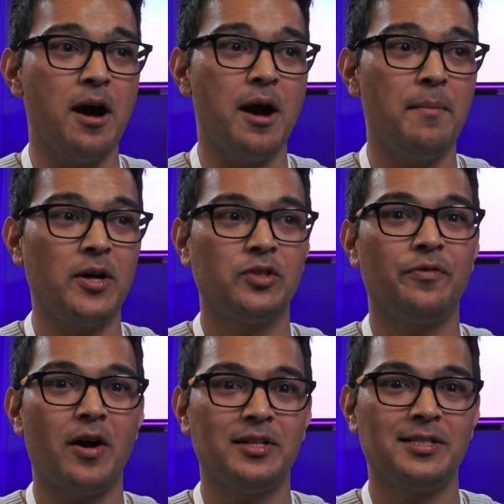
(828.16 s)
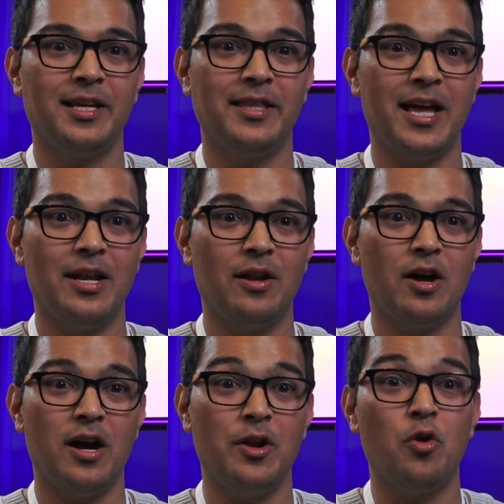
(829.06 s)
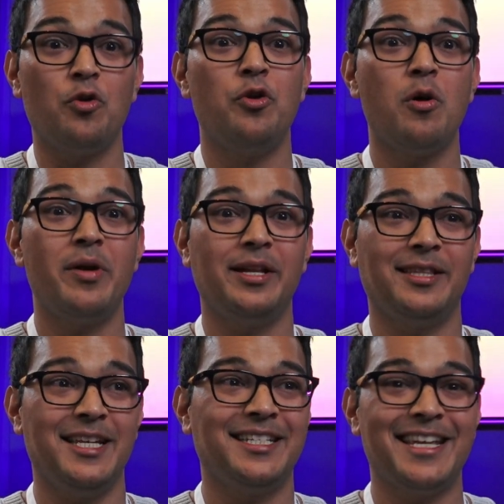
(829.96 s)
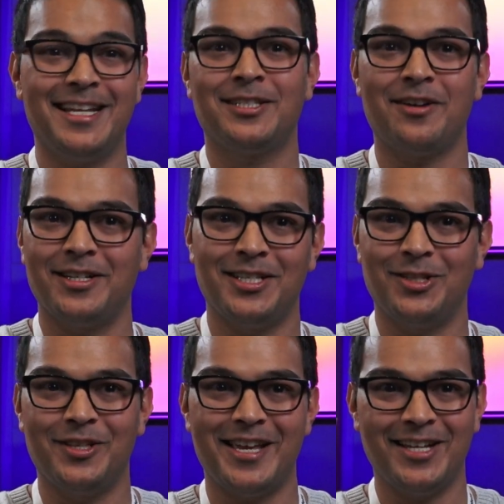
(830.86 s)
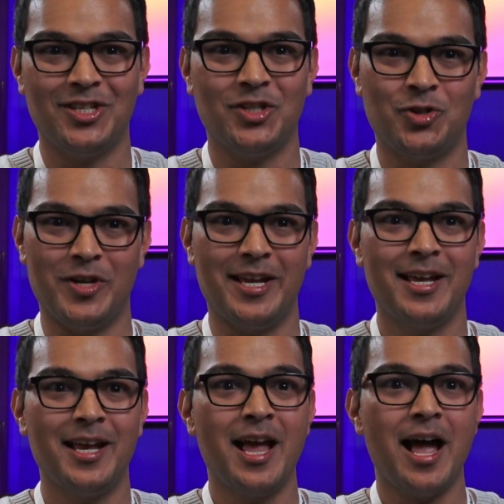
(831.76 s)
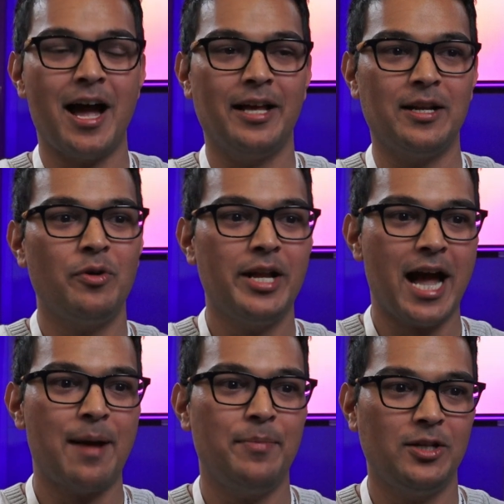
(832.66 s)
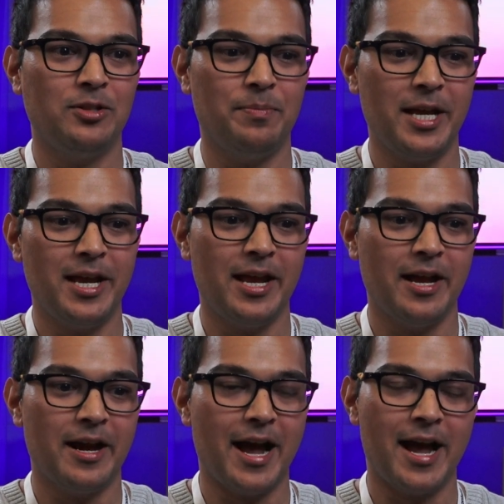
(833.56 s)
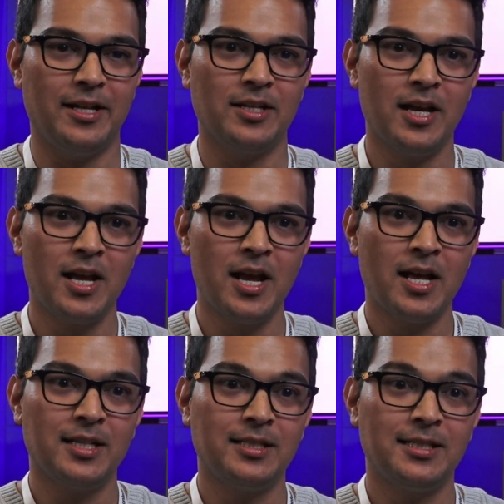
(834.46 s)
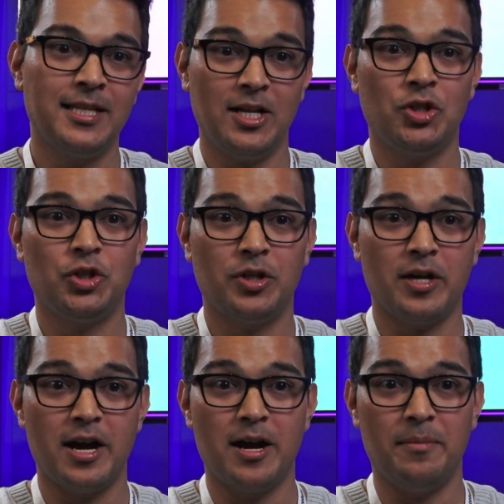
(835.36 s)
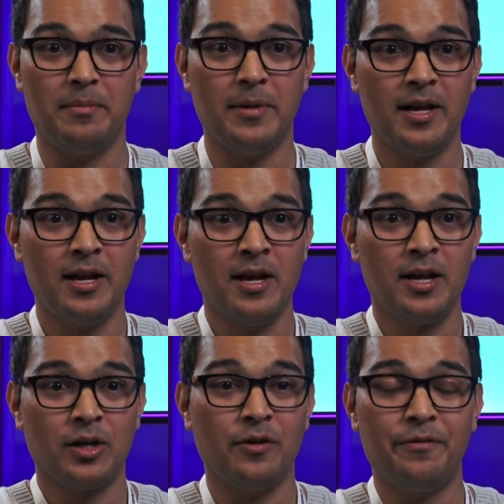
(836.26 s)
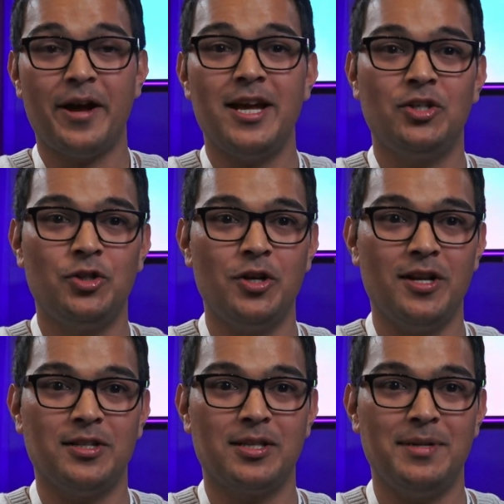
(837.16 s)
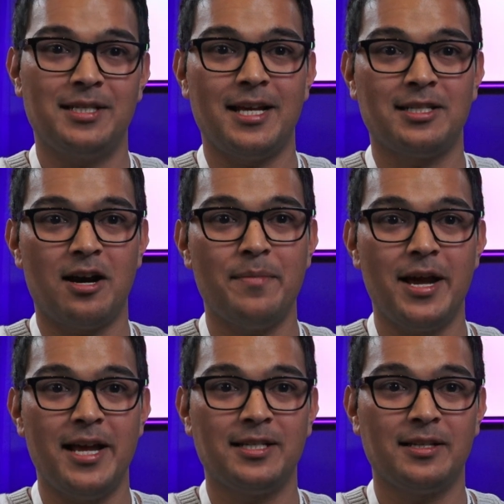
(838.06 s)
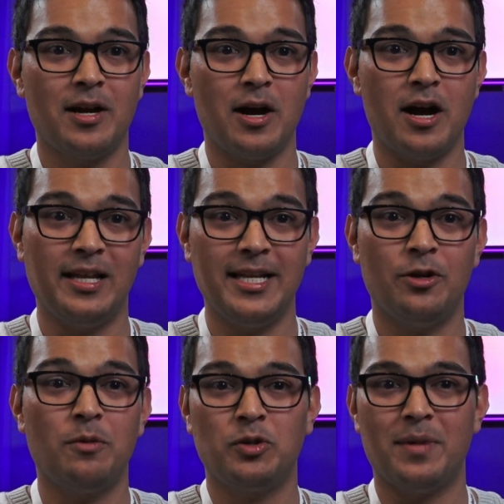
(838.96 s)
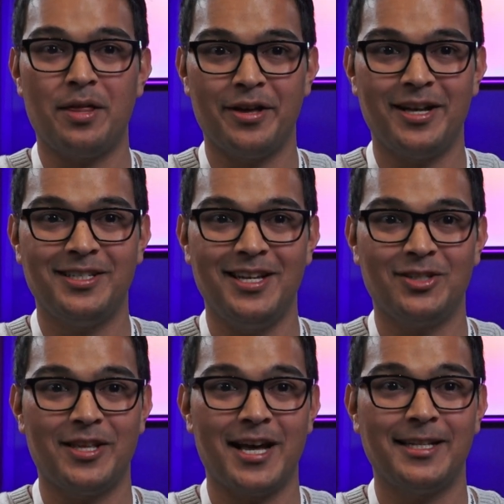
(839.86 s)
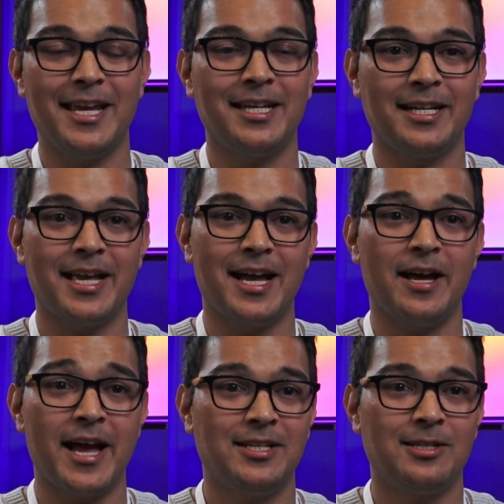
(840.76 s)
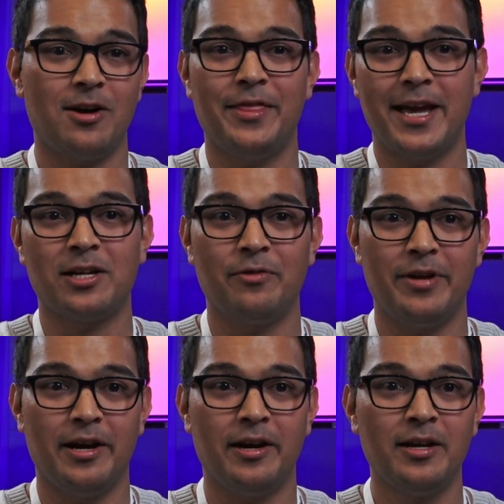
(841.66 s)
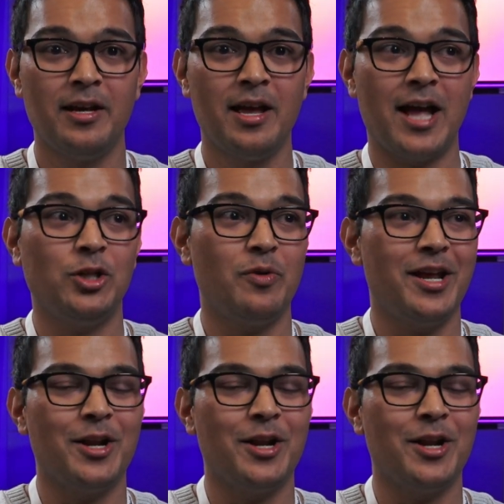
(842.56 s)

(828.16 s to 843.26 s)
much faster than not knowing these insights into the industry. And I'm really happy to be here and teach Confetti students the mistakes I made leading up to my 30s, so that they can get a head start in their career and do it in